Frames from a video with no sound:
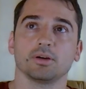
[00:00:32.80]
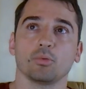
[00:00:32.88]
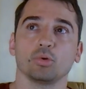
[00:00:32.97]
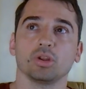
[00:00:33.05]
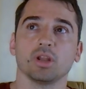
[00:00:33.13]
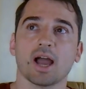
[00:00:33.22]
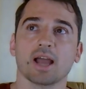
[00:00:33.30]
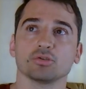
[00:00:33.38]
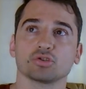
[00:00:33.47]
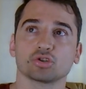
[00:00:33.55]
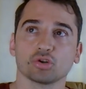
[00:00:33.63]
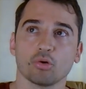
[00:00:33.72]
would like to
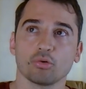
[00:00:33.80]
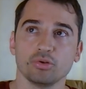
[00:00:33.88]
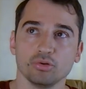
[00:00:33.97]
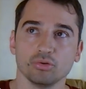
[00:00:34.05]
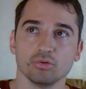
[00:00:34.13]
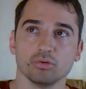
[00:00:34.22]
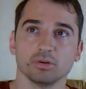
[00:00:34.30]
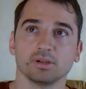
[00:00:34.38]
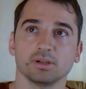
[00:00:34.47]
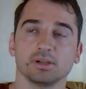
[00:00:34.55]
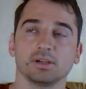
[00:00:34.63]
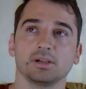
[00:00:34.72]
show you
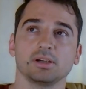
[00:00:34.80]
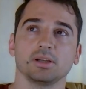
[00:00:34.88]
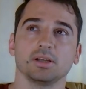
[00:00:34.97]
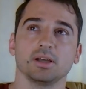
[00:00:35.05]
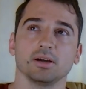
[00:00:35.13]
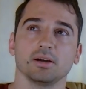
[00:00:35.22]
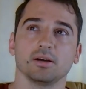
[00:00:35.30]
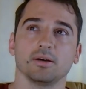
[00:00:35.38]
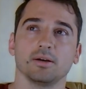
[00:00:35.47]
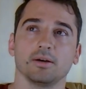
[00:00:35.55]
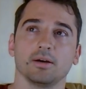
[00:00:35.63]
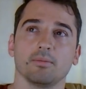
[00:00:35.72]

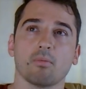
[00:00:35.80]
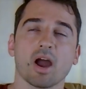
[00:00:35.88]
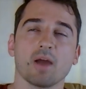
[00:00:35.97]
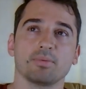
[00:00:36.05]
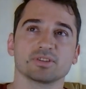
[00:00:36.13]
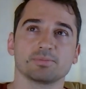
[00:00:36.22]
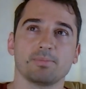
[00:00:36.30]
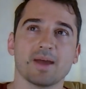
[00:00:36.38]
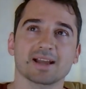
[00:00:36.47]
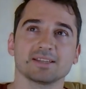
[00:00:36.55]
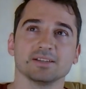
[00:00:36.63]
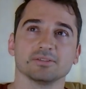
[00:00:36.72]
my
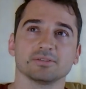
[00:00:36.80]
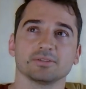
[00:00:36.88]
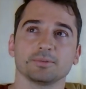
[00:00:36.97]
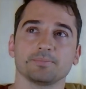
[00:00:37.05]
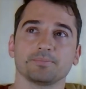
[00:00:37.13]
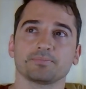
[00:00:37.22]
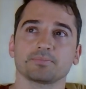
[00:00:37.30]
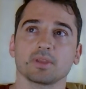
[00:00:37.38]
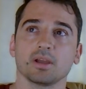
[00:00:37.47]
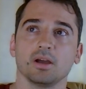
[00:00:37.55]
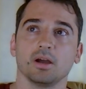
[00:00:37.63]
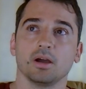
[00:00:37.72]
perspective
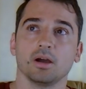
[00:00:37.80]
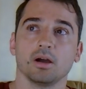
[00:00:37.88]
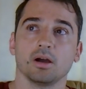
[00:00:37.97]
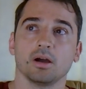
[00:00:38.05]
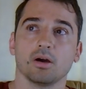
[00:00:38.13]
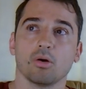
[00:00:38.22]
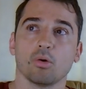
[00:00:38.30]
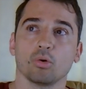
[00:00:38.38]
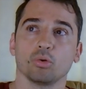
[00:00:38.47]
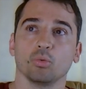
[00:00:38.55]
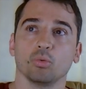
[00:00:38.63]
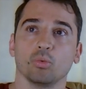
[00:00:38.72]

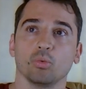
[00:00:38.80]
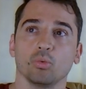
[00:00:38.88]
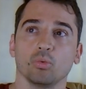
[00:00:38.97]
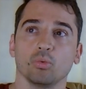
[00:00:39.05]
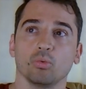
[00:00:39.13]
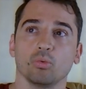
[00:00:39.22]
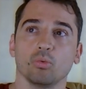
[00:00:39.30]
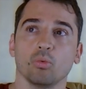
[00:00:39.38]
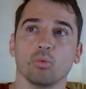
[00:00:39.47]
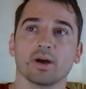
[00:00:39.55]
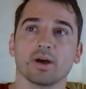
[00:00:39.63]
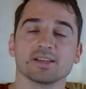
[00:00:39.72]
on
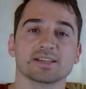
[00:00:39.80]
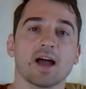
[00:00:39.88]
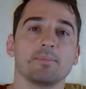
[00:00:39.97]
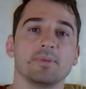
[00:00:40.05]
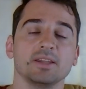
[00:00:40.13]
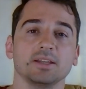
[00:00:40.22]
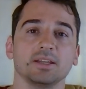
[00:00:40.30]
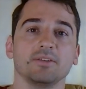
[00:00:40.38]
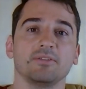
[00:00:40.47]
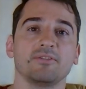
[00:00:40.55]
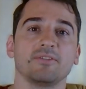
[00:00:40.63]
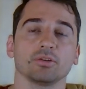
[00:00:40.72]
what is happening in the
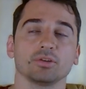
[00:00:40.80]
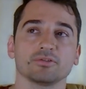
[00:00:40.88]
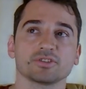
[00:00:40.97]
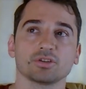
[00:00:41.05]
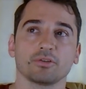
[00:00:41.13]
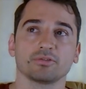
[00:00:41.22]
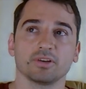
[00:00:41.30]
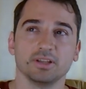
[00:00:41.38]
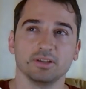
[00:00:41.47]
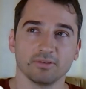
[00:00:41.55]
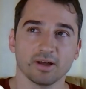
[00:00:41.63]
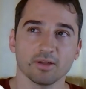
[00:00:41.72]
field of software
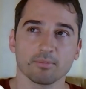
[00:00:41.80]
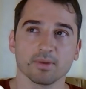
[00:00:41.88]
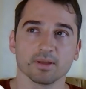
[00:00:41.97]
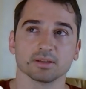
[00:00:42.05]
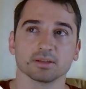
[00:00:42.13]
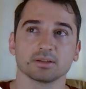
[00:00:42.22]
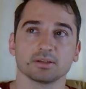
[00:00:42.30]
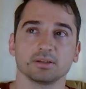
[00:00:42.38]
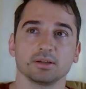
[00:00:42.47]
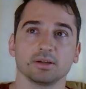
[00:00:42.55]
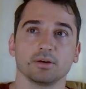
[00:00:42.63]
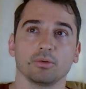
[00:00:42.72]
development
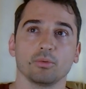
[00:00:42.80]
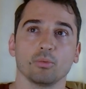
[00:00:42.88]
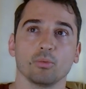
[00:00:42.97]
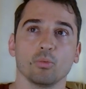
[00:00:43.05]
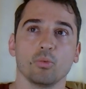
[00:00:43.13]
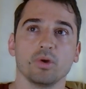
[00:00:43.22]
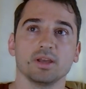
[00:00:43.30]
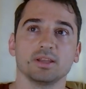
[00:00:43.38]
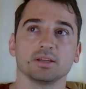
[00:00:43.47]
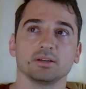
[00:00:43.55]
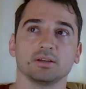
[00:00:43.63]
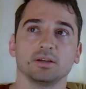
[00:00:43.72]
with